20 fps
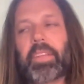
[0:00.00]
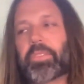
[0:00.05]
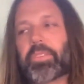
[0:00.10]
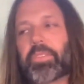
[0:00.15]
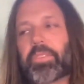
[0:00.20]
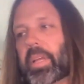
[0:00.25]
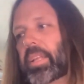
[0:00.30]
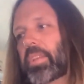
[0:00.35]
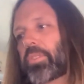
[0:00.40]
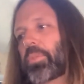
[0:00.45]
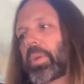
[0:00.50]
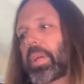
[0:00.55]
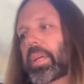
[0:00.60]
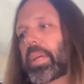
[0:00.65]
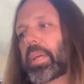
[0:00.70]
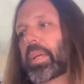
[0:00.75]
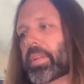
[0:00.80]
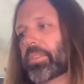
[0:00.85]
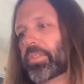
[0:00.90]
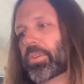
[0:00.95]
And that's and that's
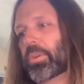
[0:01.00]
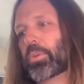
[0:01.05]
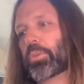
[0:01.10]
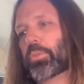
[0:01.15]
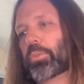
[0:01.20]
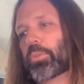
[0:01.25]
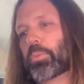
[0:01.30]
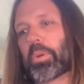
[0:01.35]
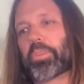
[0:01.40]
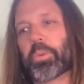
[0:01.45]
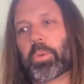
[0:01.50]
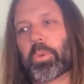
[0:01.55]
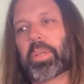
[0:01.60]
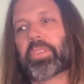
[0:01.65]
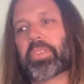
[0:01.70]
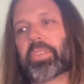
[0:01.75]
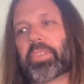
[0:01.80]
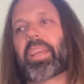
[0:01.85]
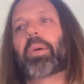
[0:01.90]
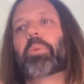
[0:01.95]
what I thought too. Is when we were
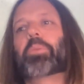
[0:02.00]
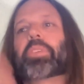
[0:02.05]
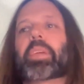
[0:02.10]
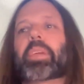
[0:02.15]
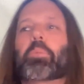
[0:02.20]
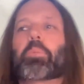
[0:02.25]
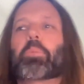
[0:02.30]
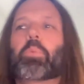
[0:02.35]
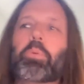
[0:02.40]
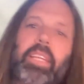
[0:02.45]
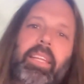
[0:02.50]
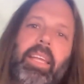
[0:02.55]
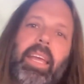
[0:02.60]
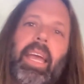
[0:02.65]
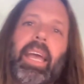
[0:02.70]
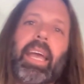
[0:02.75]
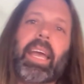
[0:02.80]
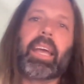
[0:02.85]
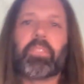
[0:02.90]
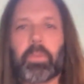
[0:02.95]
doing is that I was like, well, we
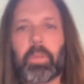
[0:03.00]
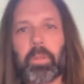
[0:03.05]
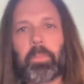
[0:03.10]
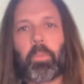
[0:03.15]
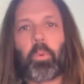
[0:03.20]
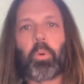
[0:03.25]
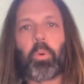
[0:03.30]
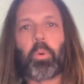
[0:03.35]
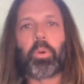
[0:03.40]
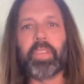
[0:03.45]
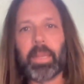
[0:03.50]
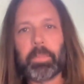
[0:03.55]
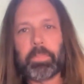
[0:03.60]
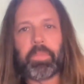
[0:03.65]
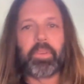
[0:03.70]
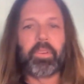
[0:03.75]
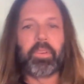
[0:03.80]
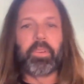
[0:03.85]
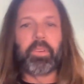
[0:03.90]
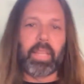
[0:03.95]
need to add some little more
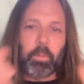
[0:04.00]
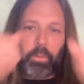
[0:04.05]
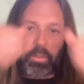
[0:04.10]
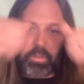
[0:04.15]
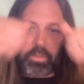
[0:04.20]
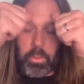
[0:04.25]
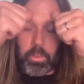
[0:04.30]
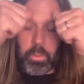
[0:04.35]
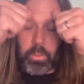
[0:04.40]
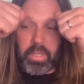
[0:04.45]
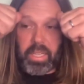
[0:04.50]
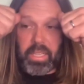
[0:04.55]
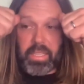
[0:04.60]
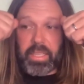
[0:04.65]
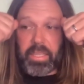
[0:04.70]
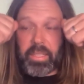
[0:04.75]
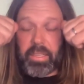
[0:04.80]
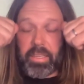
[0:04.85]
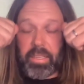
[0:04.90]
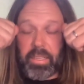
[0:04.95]
depth into like what's going
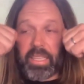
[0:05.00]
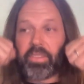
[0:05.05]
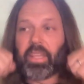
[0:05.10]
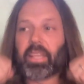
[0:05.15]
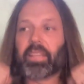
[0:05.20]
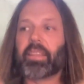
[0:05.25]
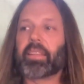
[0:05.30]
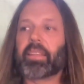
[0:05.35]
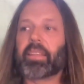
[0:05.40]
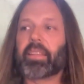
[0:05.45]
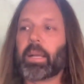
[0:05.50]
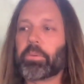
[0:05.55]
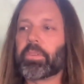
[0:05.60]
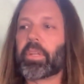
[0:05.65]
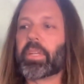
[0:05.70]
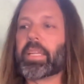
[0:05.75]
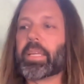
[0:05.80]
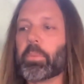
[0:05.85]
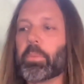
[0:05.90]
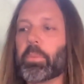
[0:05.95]
on here. And I thought that that
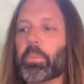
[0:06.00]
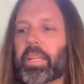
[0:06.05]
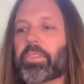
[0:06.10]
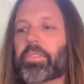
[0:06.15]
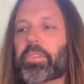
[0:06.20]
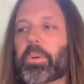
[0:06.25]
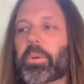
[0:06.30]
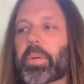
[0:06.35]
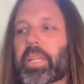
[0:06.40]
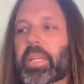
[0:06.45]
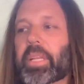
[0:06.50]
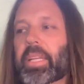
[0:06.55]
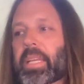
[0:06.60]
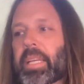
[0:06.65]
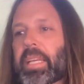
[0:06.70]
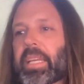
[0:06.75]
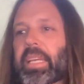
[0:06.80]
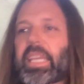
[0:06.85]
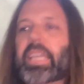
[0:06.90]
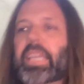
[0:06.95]
was a neat way to do it.
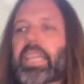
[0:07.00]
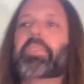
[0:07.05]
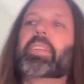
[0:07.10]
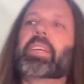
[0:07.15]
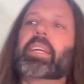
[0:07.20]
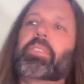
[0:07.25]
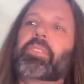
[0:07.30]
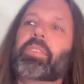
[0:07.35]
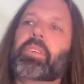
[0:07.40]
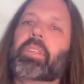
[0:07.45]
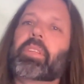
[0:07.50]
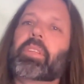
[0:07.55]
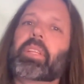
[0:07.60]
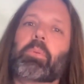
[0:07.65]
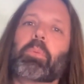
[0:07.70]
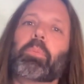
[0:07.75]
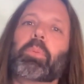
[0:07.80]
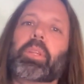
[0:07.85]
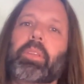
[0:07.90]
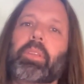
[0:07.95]
Even down to
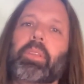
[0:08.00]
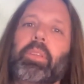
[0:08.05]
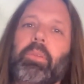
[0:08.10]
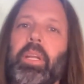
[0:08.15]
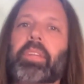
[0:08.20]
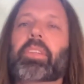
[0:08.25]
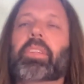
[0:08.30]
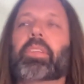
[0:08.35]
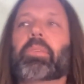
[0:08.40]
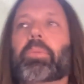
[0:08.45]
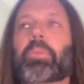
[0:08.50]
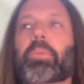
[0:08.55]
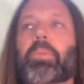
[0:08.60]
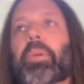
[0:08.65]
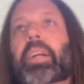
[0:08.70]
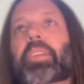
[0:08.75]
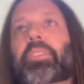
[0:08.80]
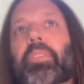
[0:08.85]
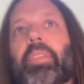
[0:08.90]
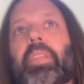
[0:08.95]
like when we when I did the
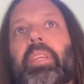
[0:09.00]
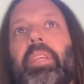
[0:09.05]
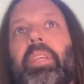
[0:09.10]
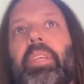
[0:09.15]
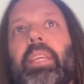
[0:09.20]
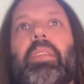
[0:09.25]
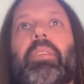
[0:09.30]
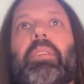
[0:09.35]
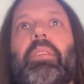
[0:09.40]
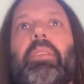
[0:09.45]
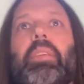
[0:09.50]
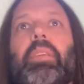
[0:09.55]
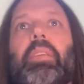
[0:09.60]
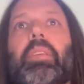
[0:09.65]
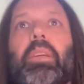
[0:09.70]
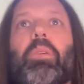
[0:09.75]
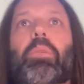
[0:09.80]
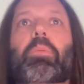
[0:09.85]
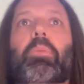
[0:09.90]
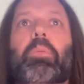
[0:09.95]
rewrites at the end,
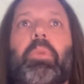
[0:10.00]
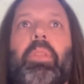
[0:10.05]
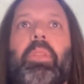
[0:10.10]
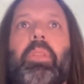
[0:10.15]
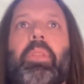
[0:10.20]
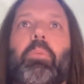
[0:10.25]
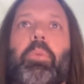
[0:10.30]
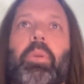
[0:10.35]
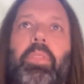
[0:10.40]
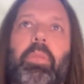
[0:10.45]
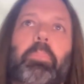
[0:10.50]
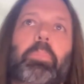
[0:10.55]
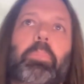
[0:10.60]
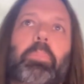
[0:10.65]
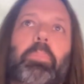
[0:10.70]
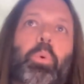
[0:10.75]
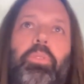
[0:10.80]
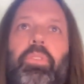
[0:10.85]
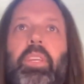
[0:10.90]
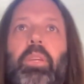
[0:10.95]
you know, with with the
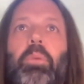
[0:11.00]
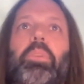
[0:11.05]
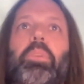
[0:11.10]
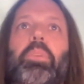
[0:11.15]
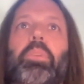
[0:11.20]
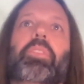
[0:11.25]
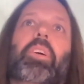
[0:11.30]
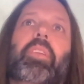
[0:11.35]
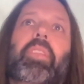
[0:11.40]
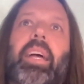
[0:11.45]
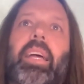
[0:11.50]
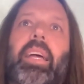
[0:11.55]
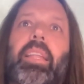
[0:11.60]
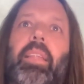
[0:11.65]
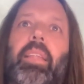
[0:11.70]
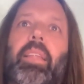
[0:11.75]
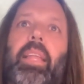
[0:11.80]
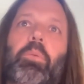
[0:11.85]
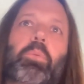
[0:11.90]
pool sequence and all that.